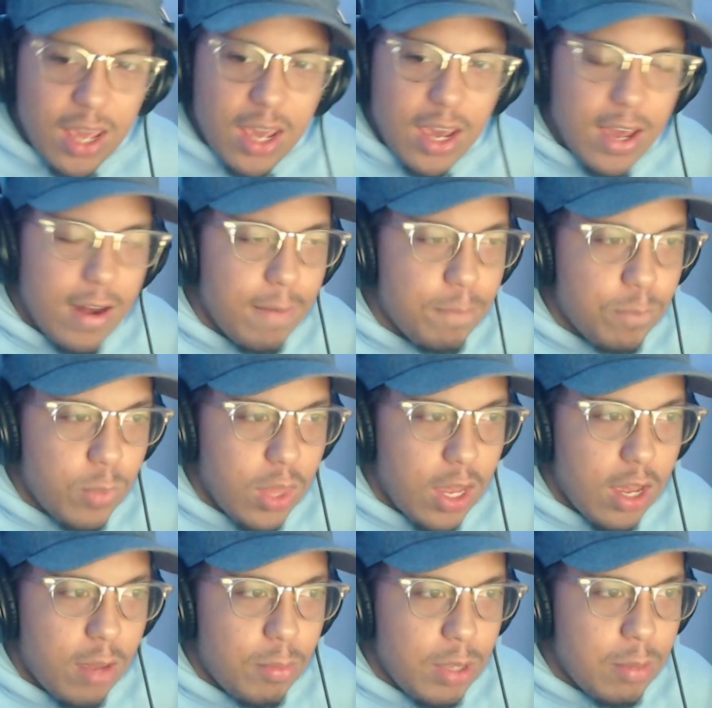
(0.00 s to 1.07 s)
and
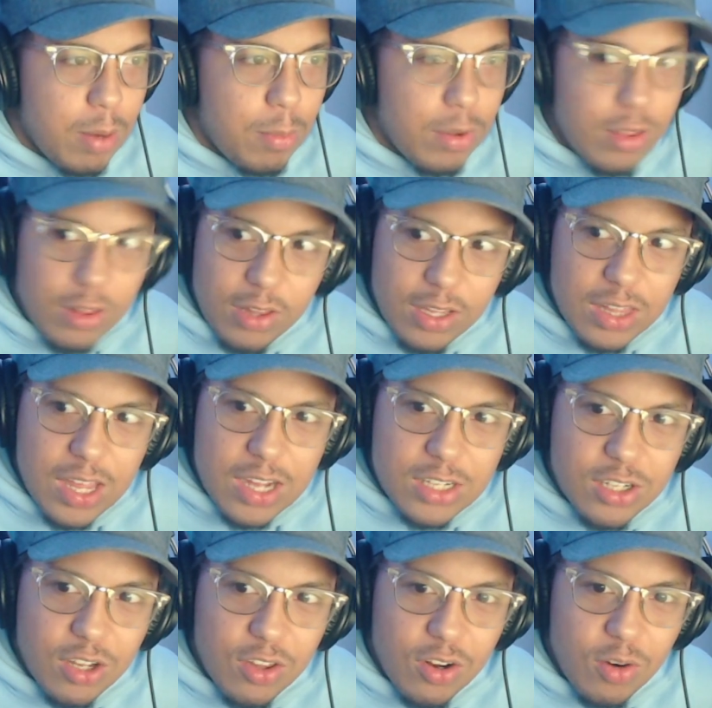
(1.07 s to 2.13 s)
me and my brother looked at each
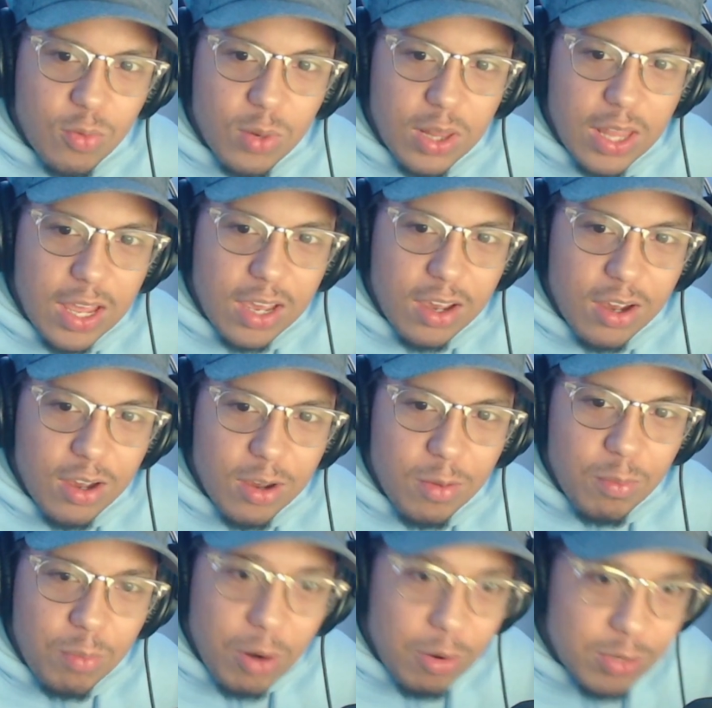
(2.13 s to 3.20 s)
other and we're like,
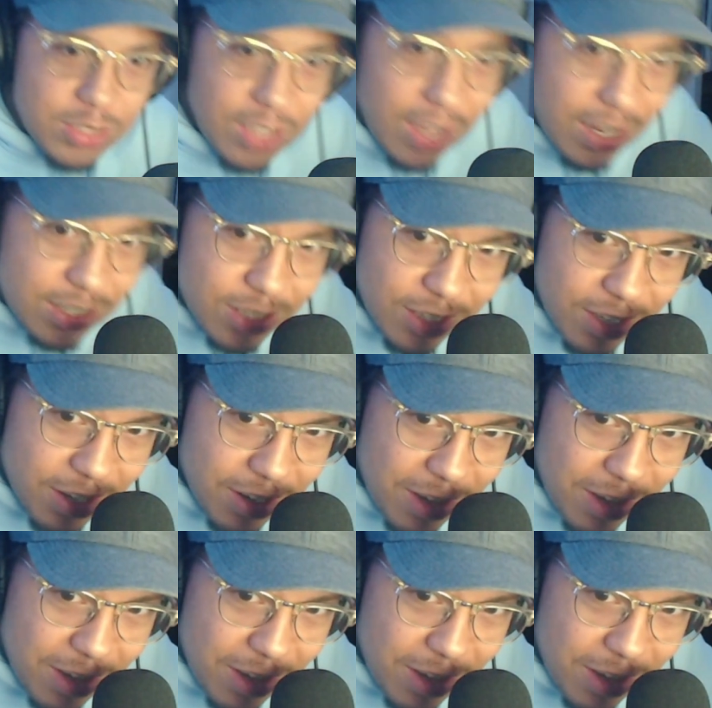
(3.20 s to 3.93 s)
bro, is he actually gonna come?